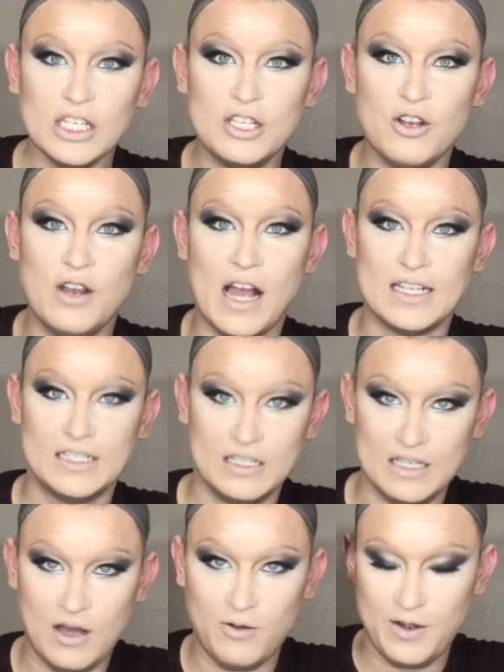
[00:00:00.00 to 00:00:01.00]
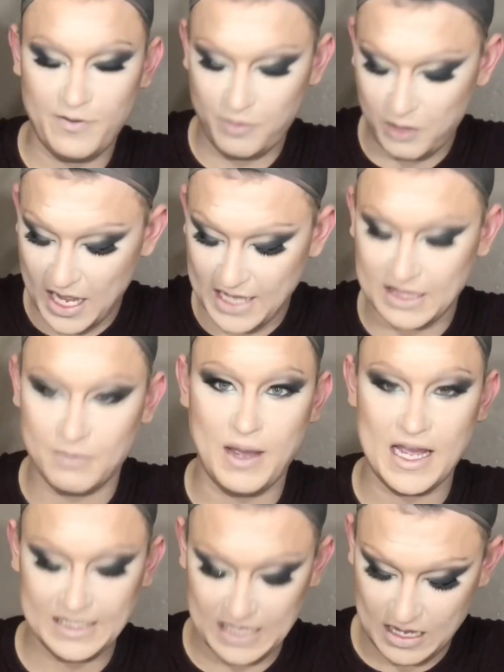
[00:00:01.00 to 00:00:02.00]
So you guys, now we have applied the
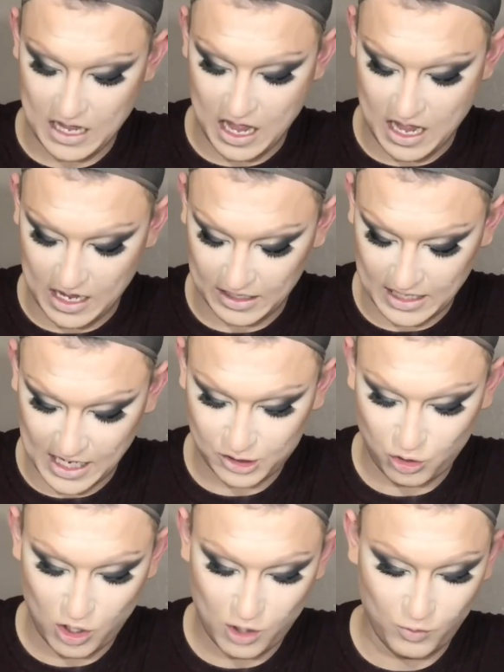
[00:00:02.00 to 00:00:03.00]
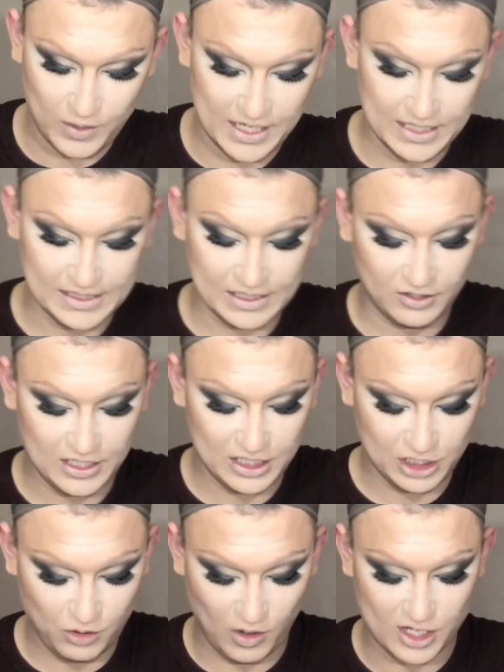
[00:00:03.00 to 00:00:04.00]
base contour. We still need
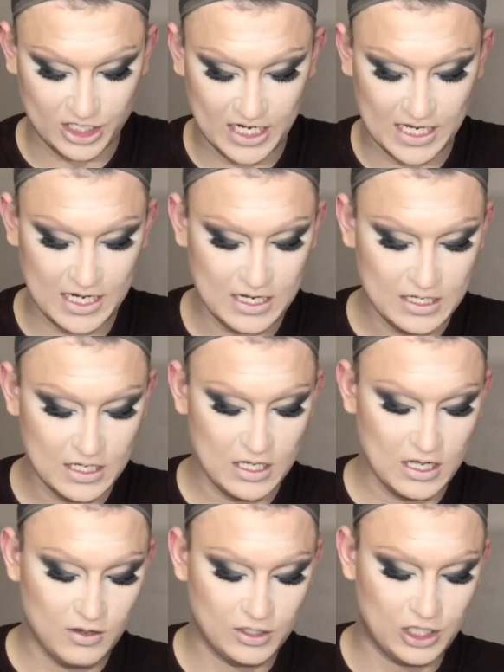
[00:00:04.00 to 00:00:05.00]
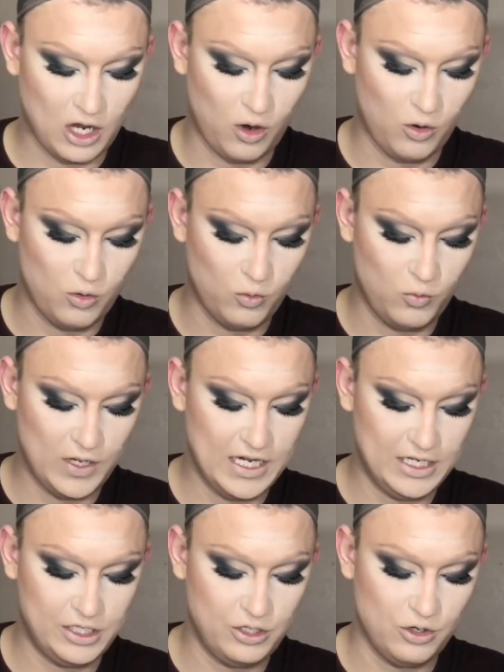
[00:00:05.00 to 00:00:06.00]
to do our chin. So we
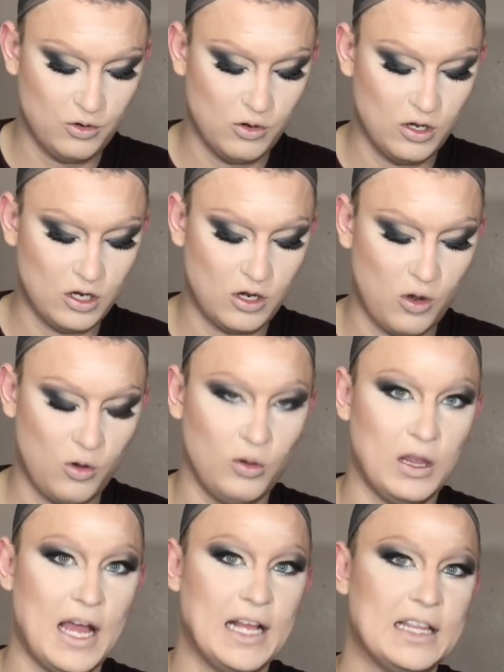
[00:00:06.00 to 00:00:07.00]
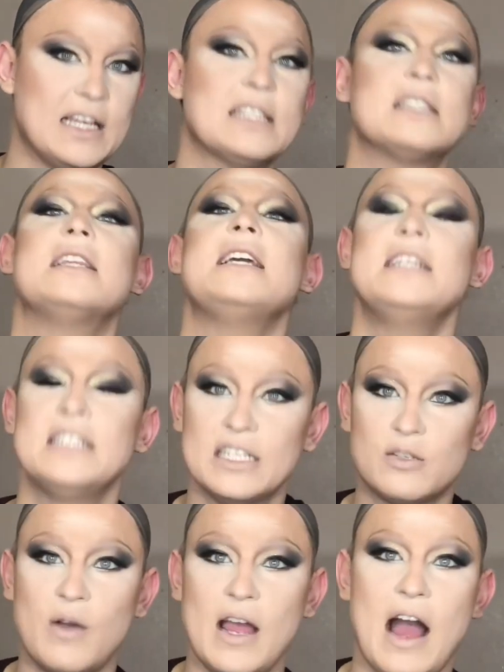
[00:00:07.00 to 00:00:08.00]
need to go like this. The
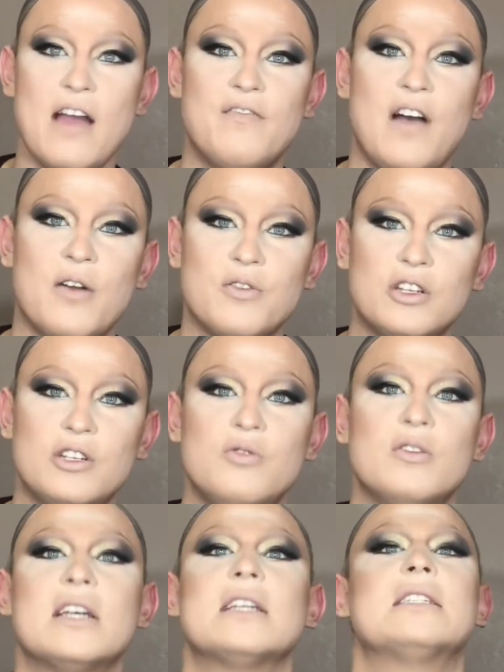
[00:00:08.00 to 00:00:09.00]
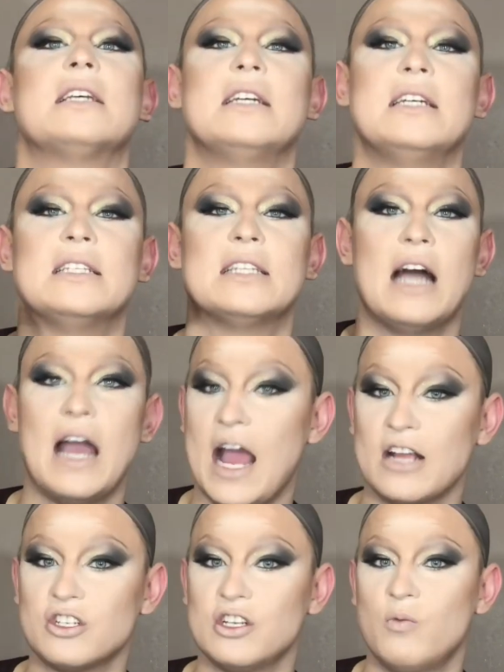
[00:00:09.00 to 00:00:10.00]
easiest way I found to do this is
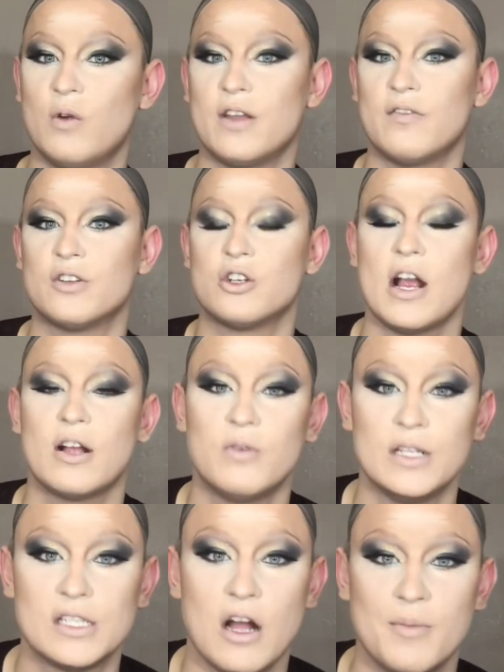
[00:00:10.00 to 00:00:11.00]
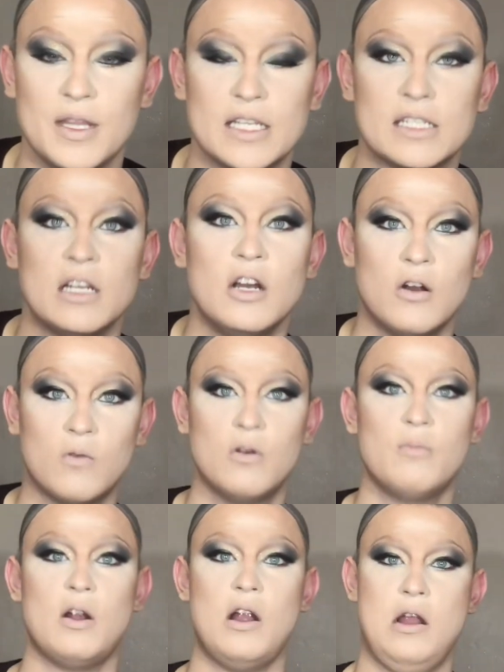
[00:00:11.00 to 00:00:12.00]
actually one of the drag queens taught me this.
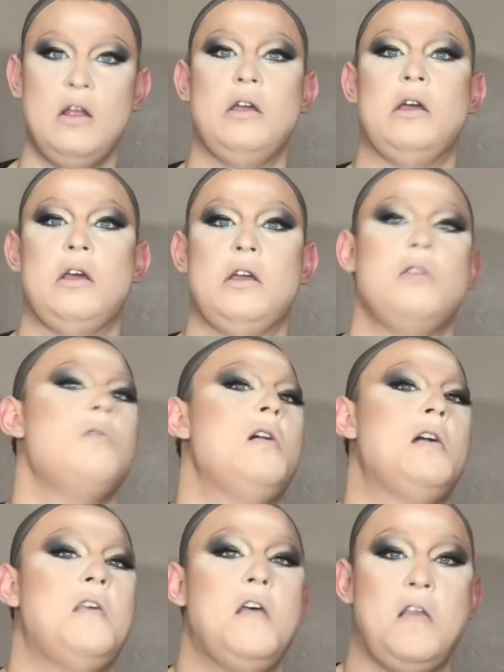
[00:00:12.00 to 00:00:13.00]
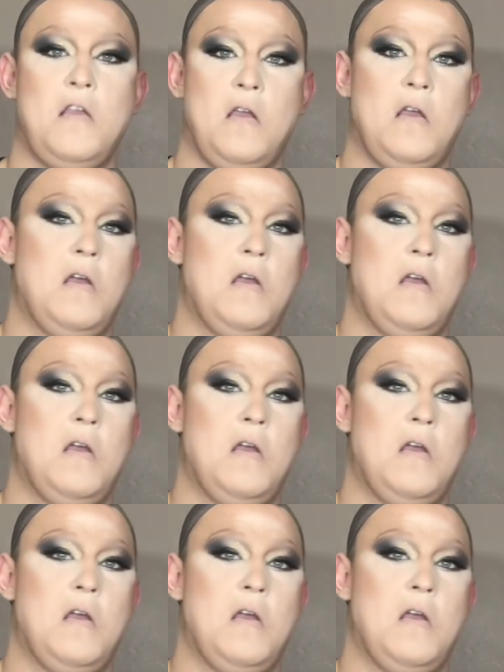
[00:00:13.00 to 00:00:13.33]
Rumor. You go like this.